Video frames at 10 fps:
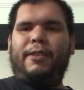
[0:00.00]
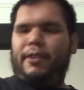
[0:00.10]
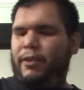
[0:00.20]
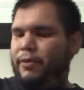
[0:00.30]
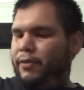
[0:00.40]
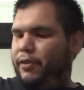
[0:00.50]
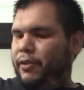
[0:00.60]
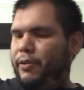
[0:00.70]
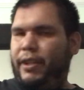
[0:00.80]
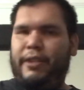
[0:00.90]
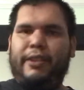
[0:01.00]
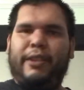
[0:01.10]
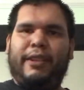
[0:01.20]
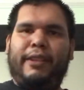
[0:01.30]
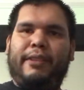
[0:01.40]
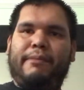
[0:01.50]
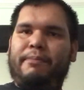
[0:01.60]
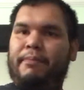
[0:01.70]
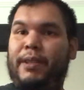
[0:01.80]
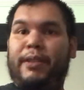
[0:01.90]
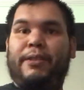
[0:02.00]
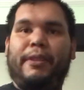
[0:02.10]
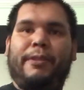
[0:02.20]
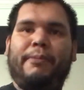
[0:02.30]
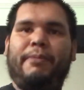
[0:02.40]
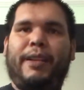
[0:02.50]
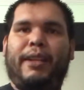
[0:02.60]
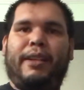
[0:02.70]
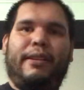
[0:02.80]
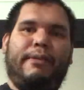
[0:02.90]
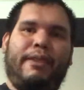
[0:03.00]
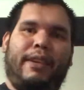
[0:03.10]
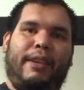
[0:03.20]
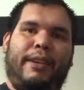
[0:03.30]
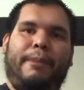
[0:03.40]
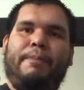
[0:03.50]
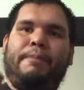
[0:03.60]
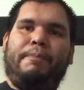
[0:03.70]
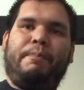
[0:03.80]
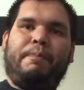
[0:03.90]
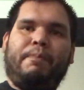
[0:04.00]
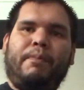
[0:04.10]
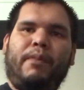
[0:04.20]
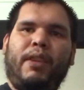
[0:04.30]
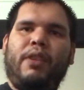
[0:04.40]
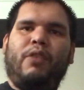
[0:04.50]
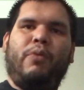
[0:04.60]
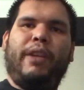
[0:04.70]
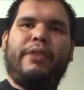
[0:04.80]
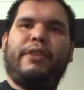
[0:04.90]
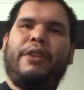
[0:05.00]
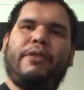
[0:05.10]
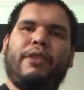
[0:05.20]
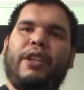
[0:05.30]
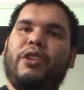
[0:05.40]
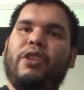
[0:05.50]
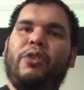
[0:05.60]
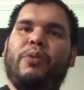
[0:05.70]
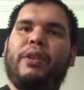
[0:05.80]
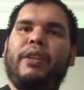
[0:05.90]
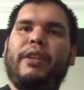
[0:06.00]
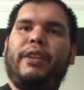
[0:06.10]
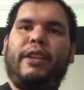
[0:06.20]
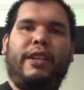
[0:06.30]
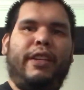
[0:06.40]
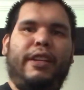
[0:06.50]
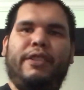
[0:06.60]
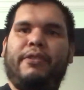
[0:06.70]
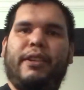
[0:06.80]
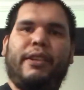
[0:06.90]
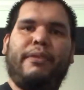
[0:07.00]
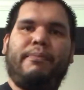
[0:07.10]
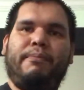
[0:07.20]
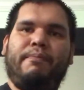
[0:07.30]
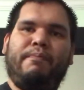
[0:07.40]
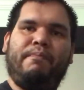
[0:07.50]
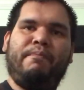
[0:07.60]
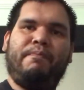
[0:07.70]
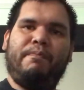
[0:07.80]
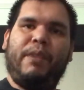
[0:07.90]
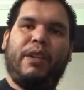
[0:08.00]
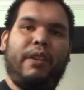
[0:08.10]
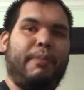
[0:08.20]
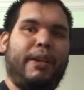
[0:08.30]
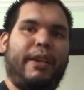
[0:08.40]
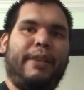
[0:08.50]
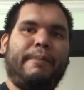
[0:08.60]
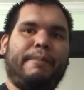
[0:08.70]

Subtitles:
goes through the guitar like so, and the wings are usually glued onto the body.